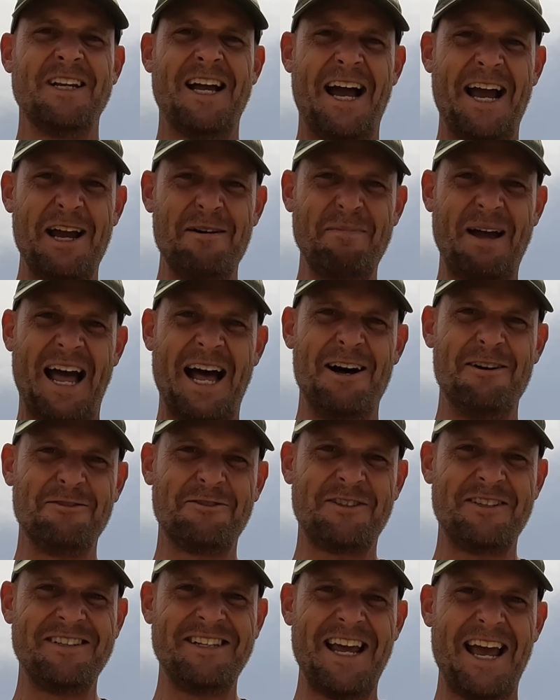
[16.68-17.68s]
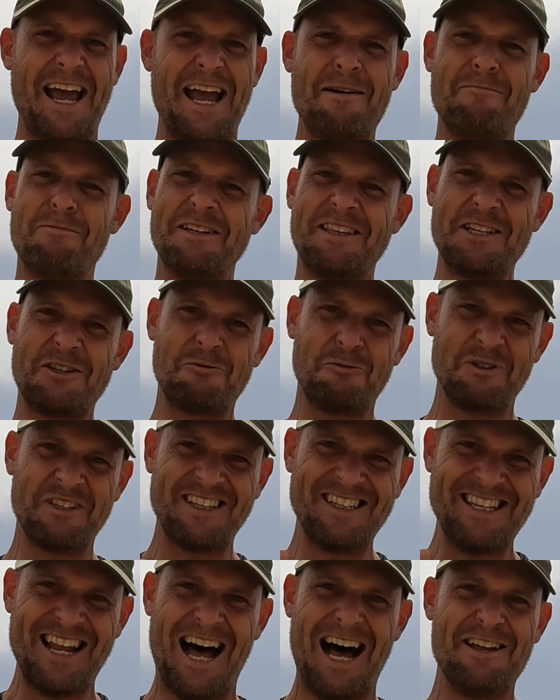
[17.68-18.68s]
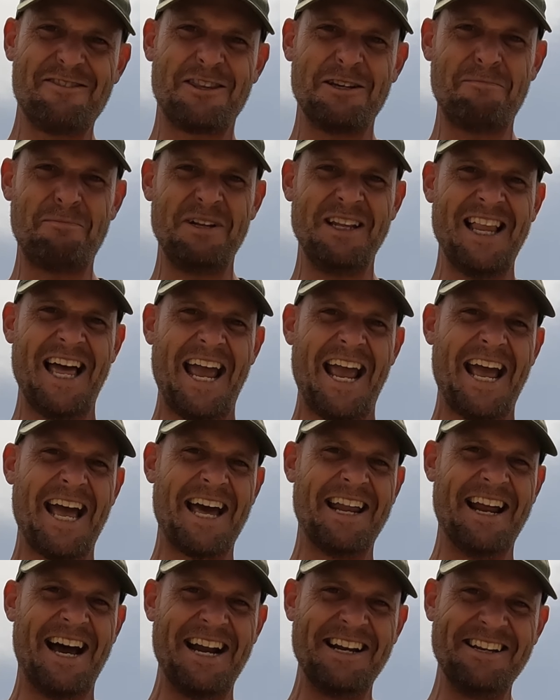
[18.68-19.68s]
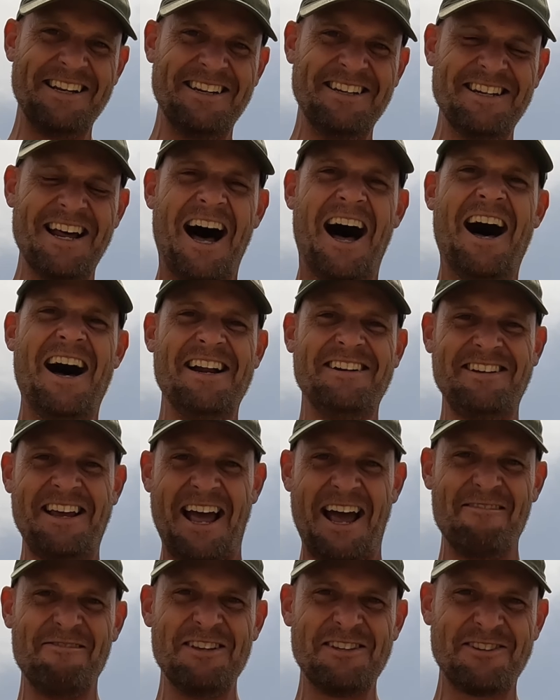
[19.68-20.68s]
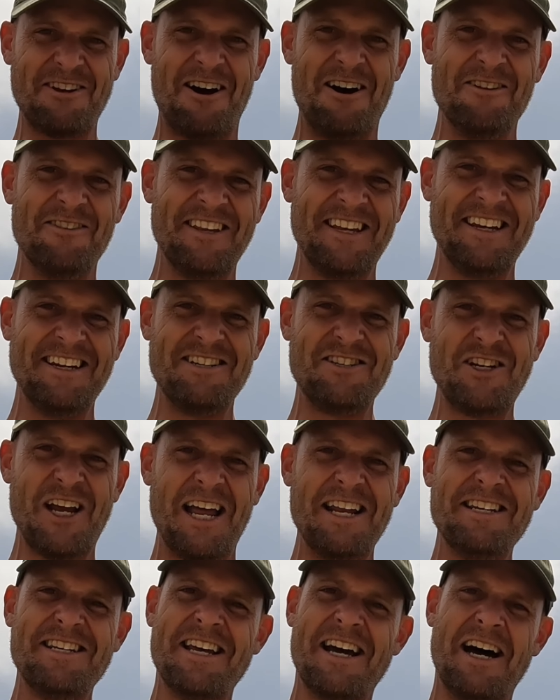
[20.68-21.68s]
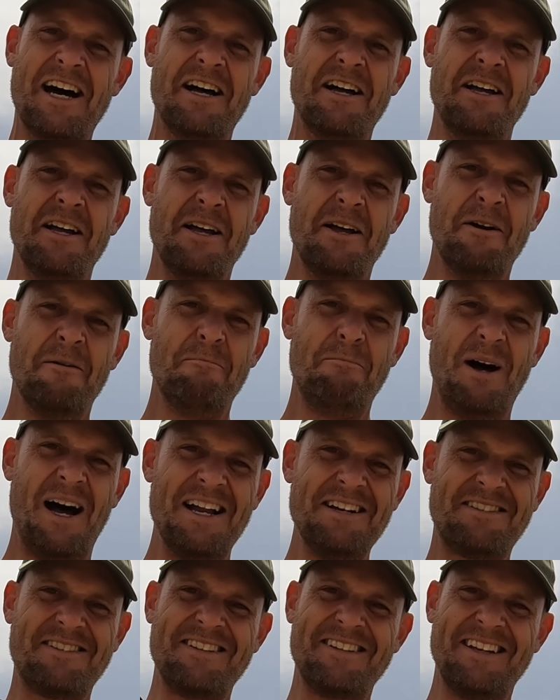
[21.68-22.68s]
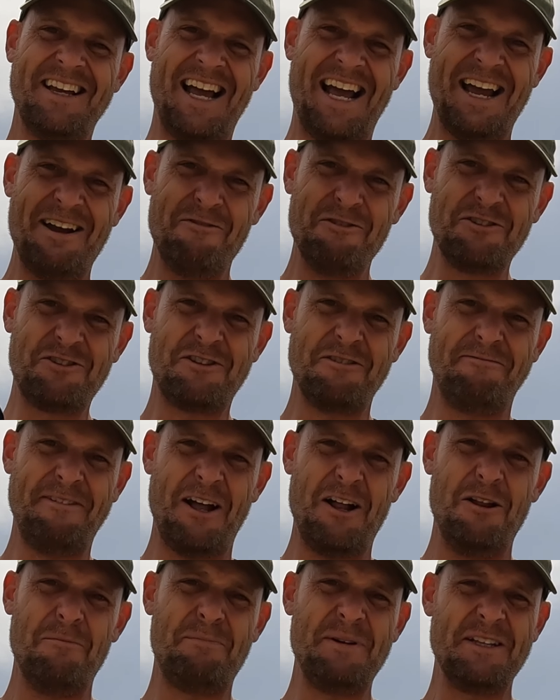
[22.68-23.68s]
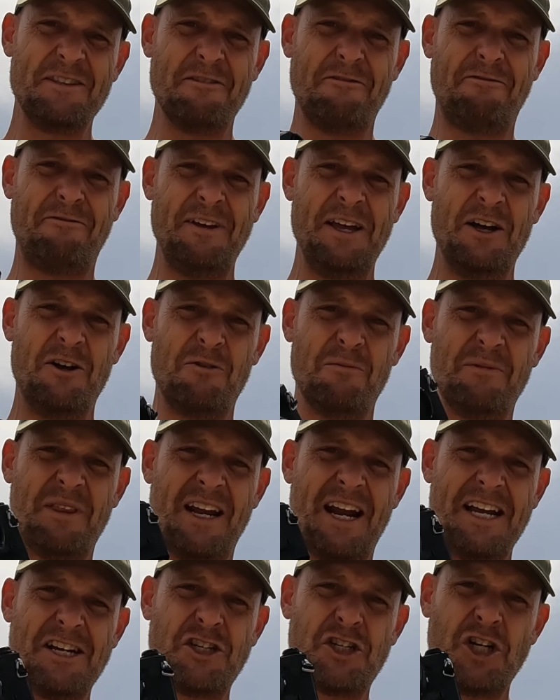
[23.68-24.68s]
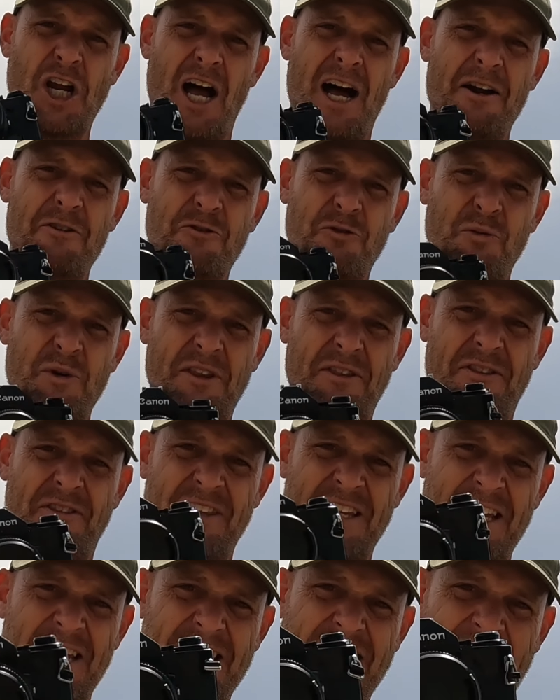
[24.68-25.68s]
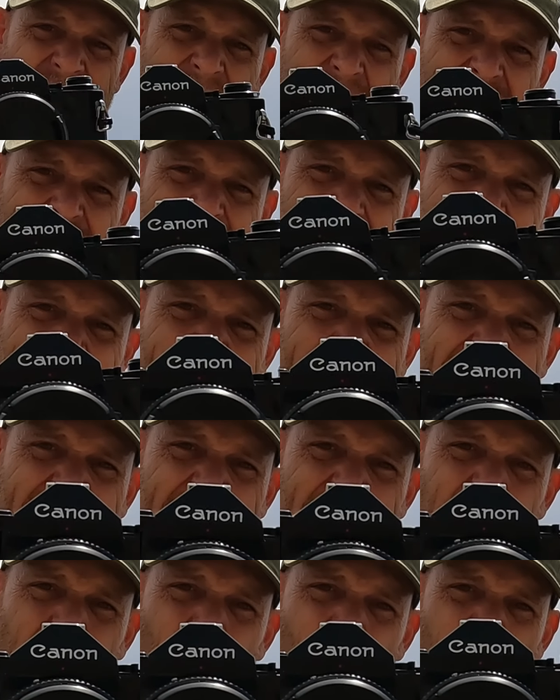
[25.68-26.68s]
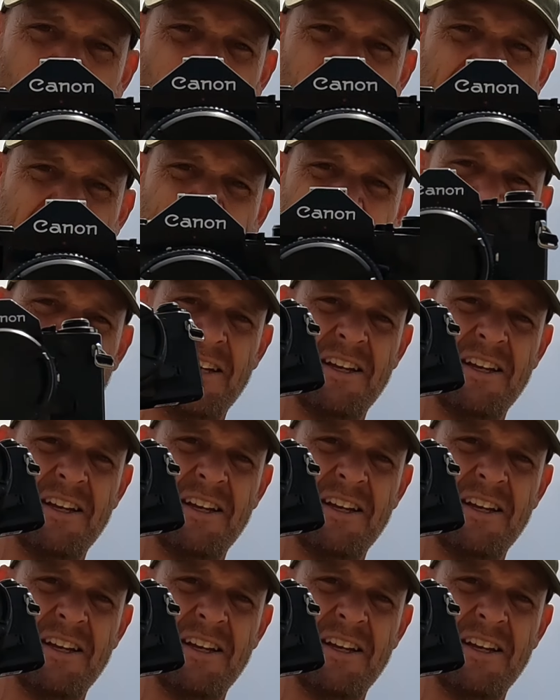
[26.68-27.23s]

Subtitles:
I am out today, but this was not the plan. I did not have this on the agenda, but I was developing the film that I shot with the Canon A-1